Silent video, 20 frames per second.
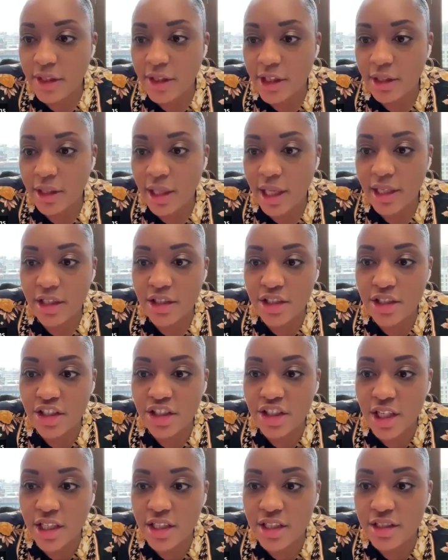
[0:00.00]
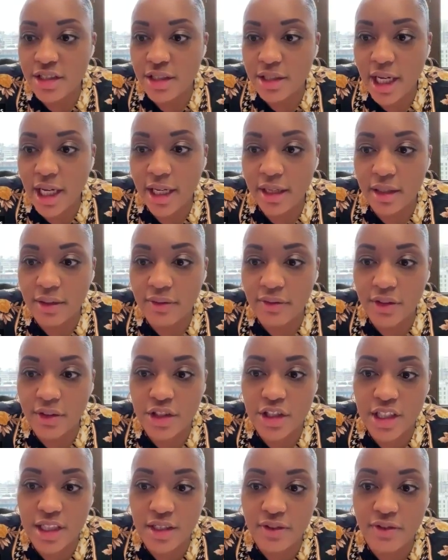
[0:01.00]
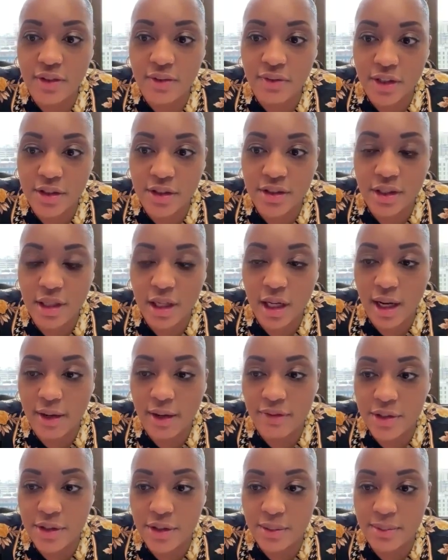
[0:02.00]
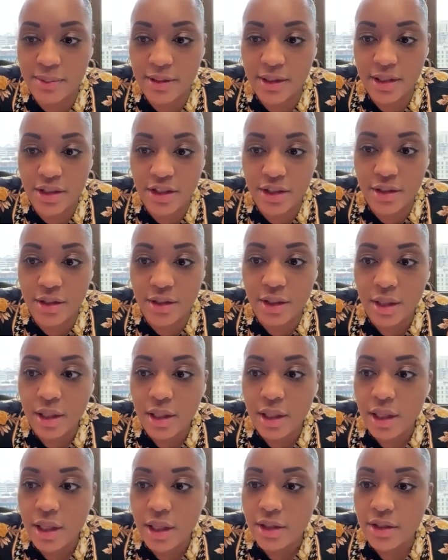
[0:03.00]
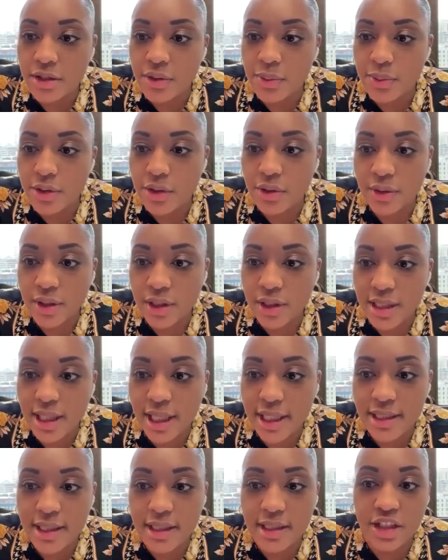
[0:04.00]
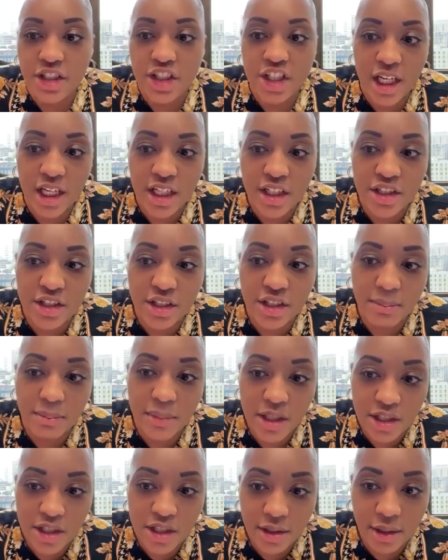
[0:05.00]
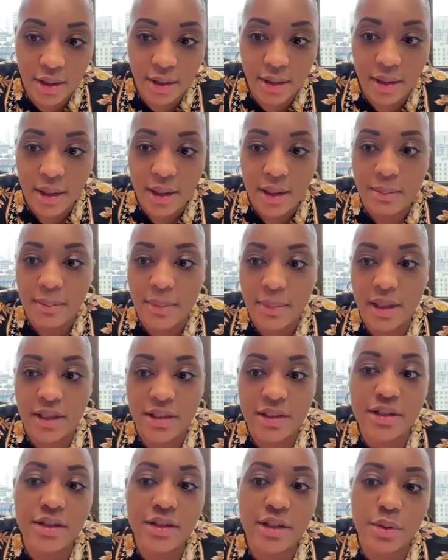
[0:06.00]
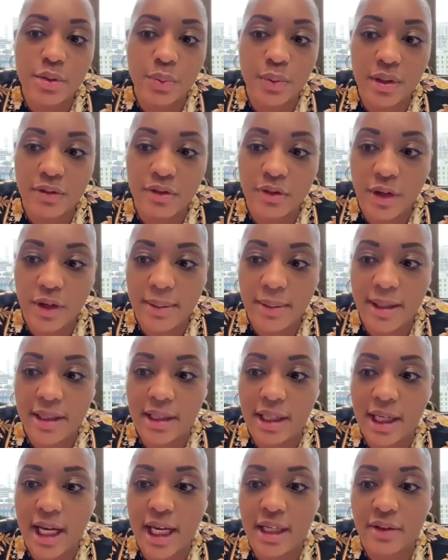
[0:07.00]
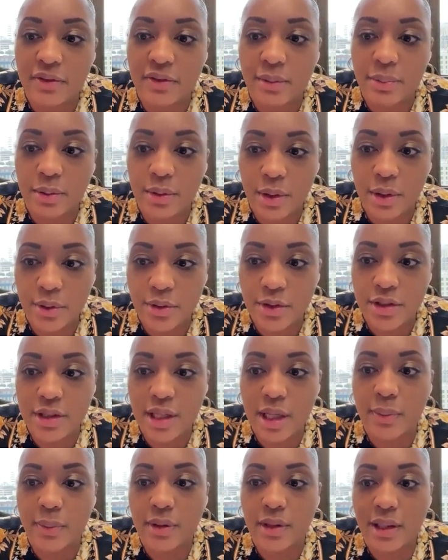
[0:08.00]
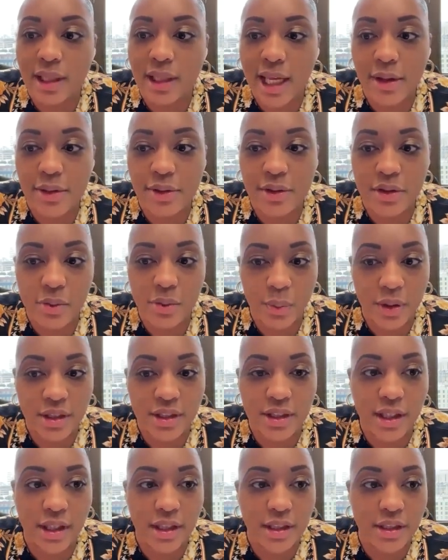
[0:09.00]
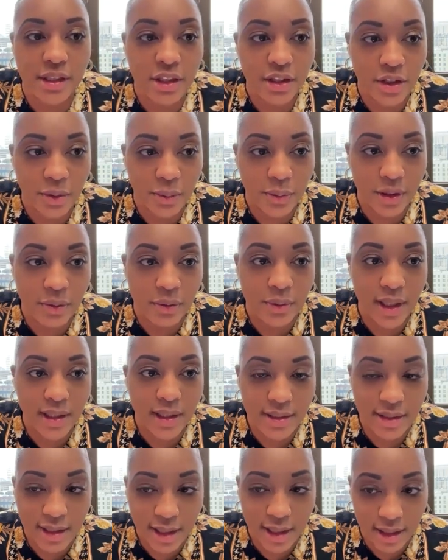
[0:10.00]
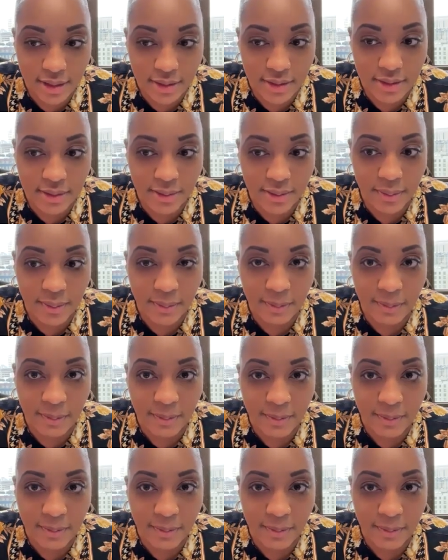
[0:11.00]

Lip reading: of South Carolina just changed the title of their Chief Diversity Officer position. This was criticized as a change in mission, but is this reframing the kind of approach that will allow this work to continue in red states?